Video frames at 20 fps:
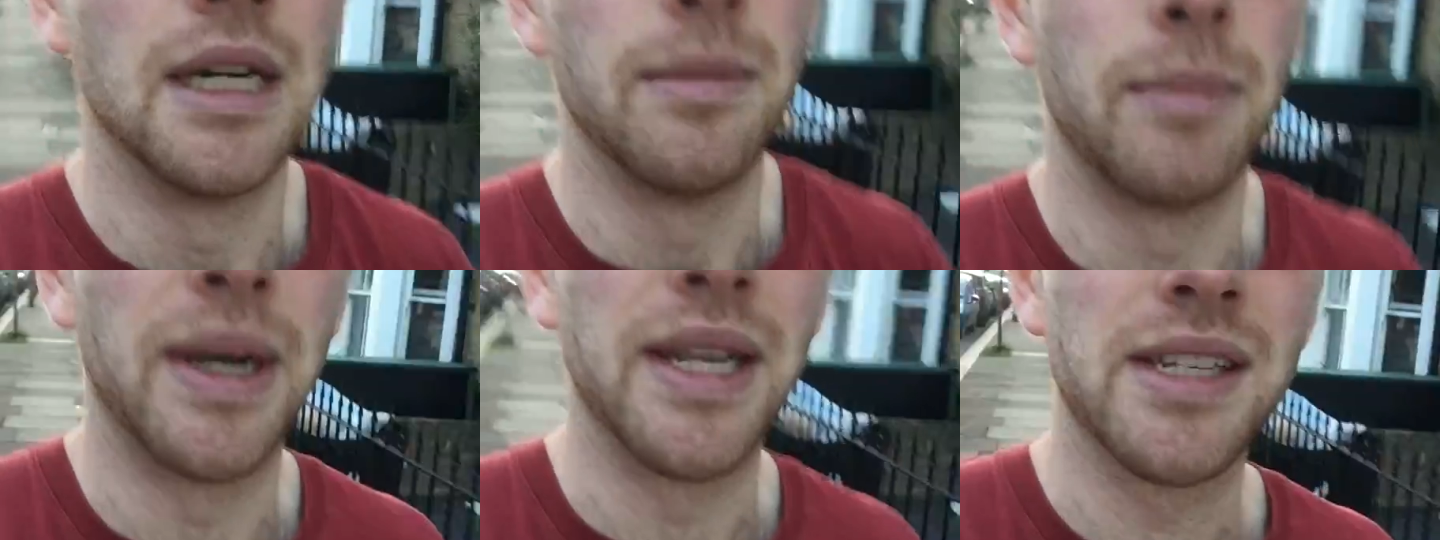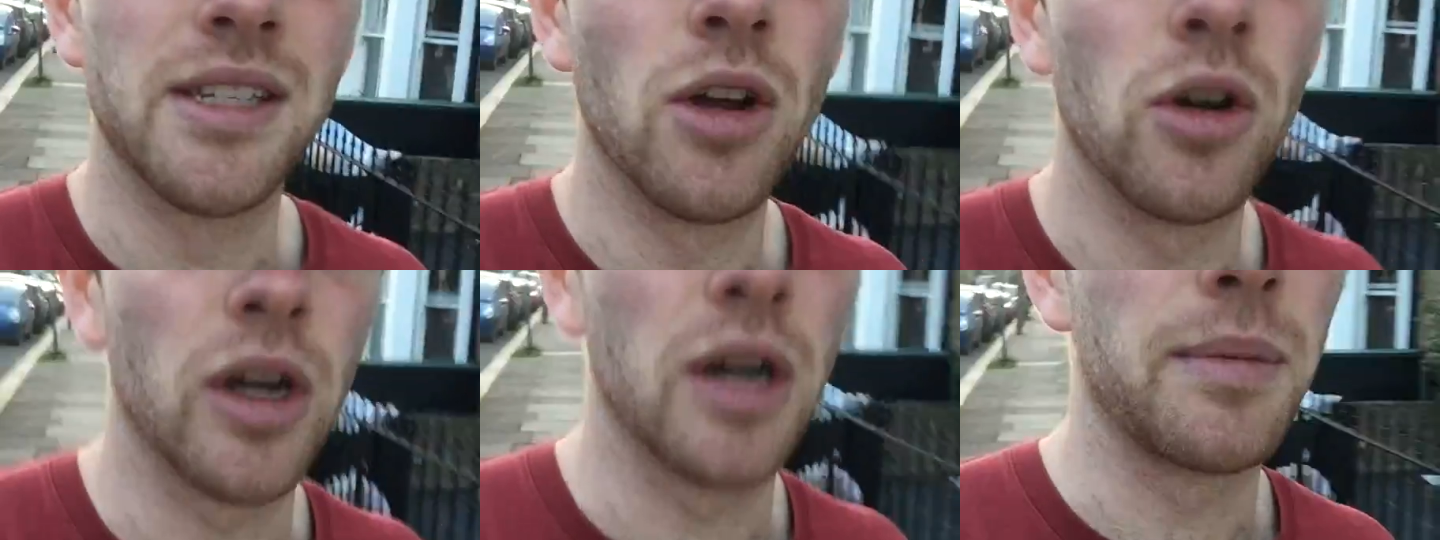but
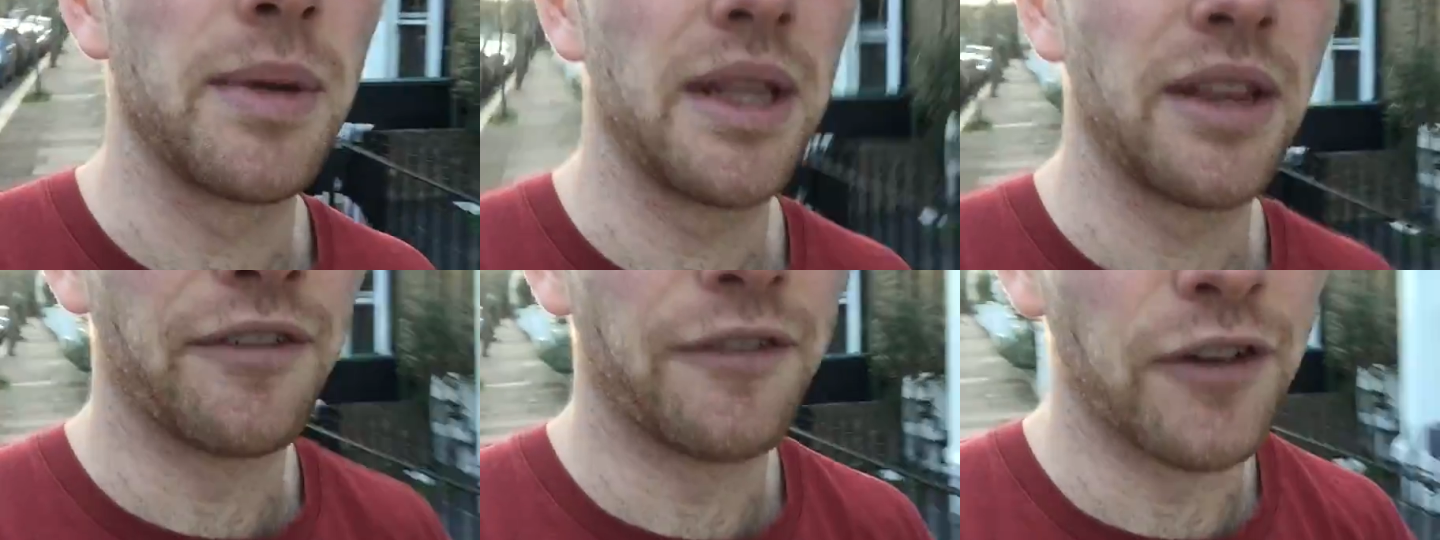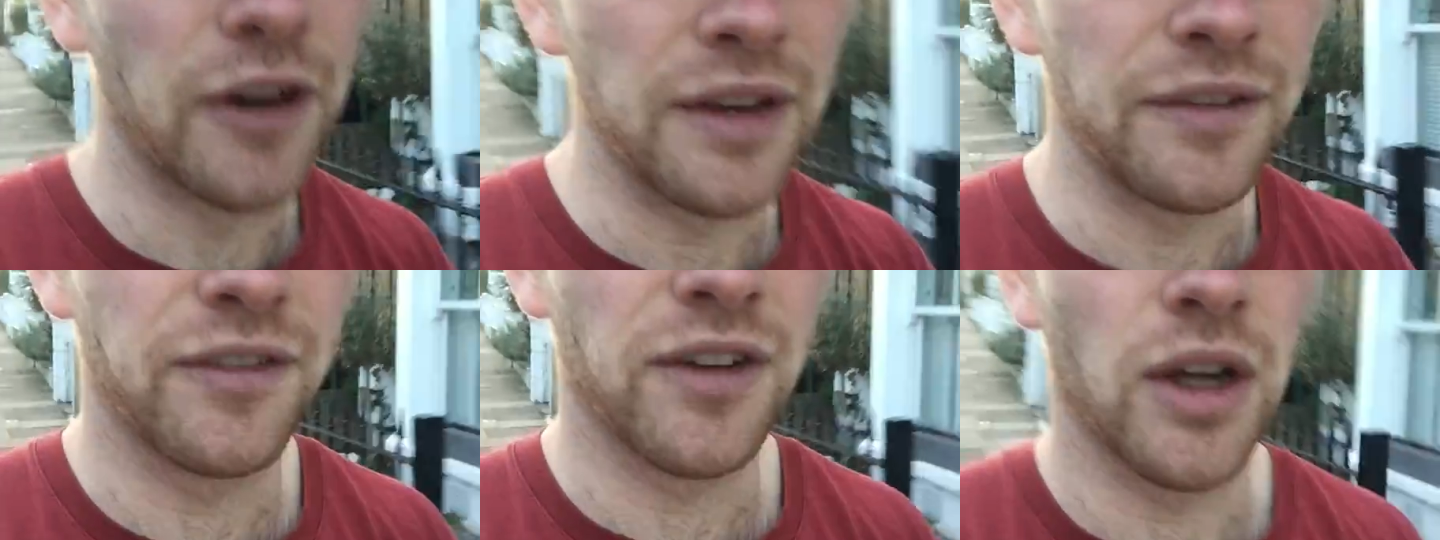it's not going to be the
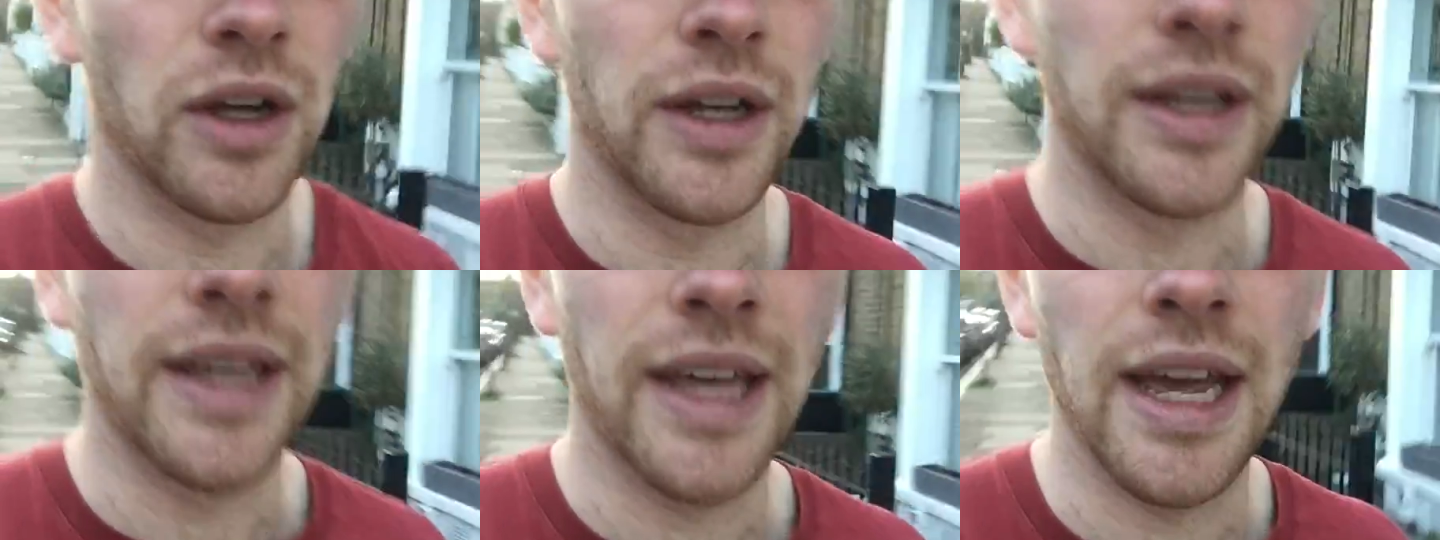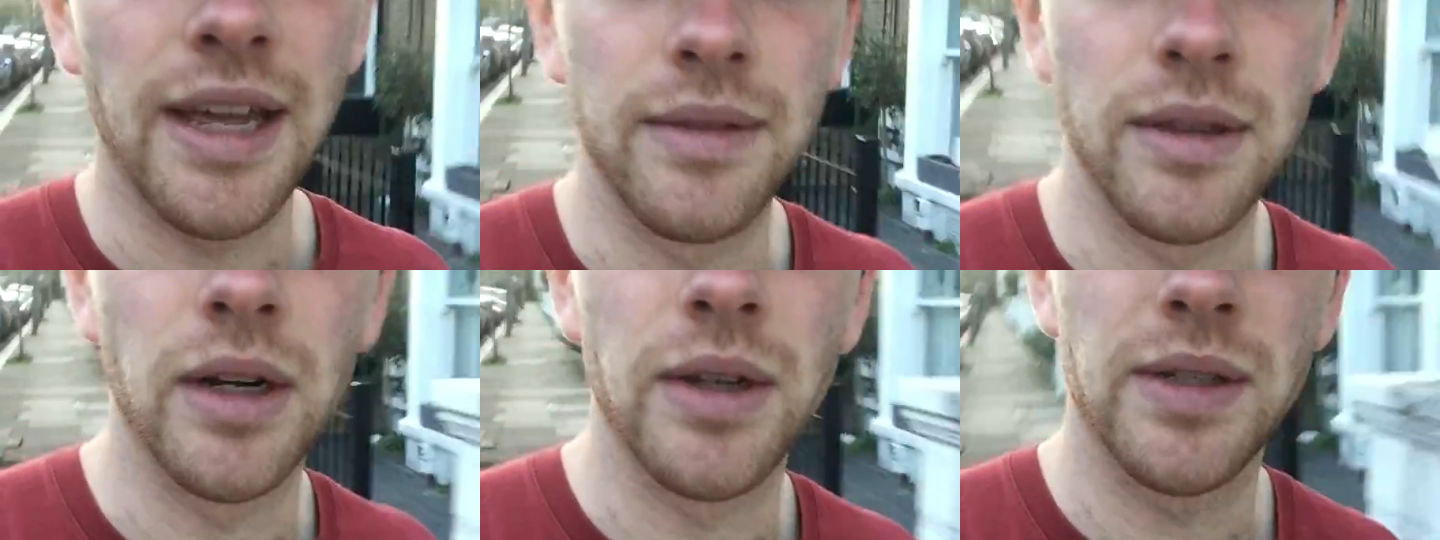free-flowing
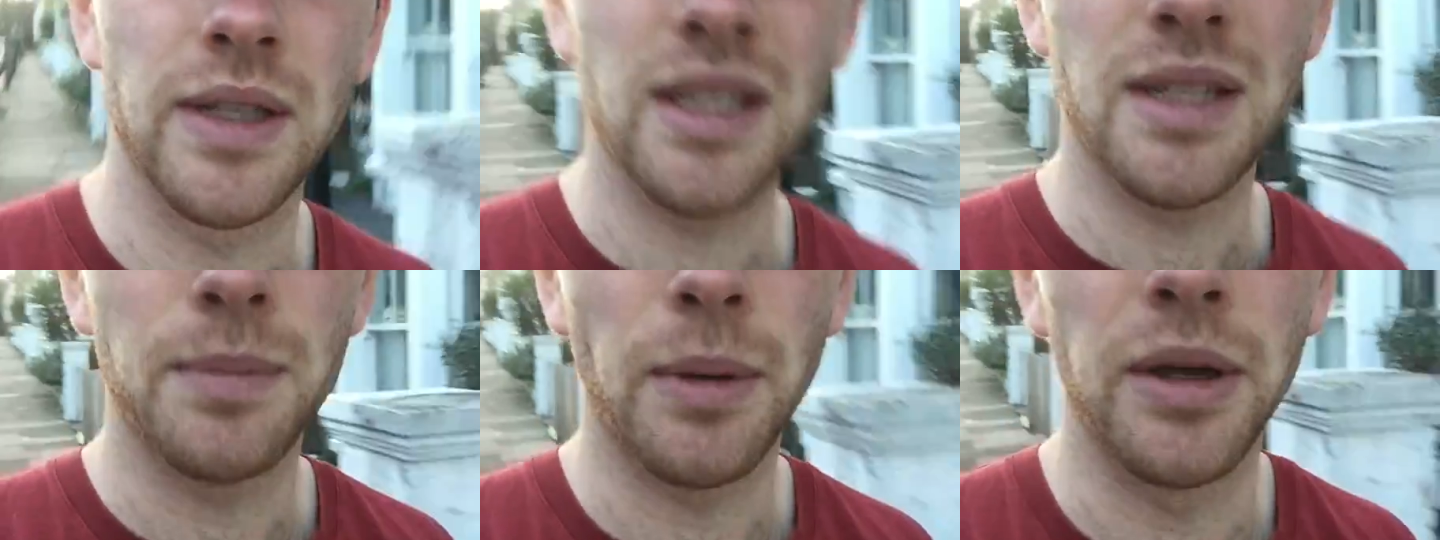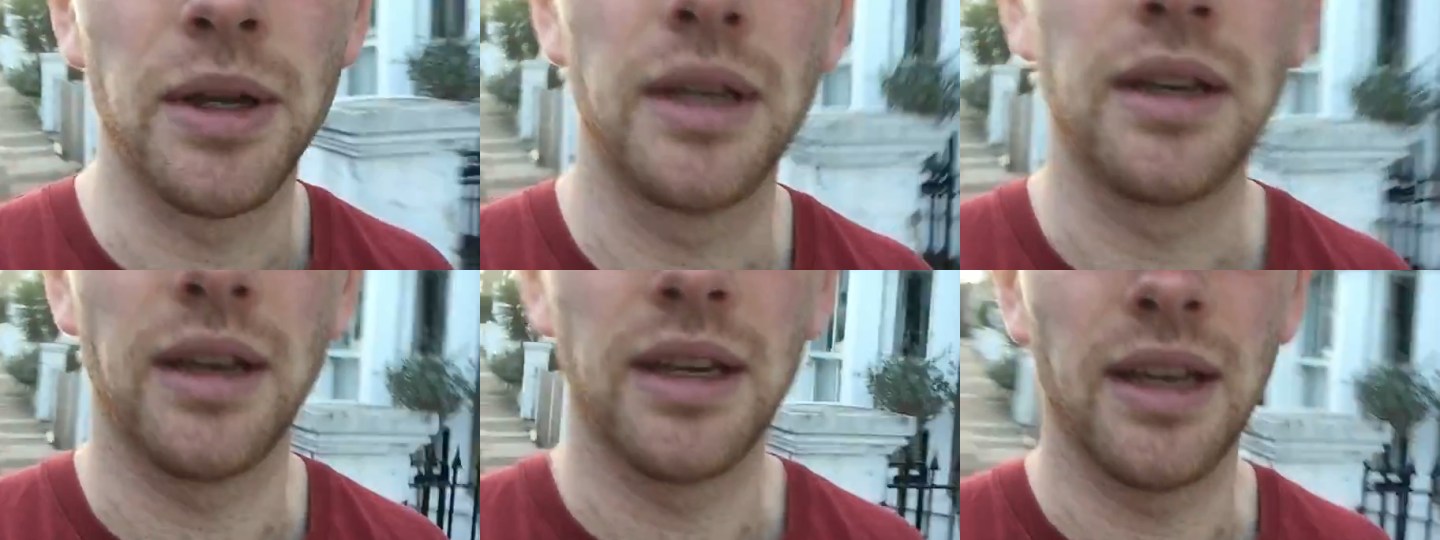game that I was expecting.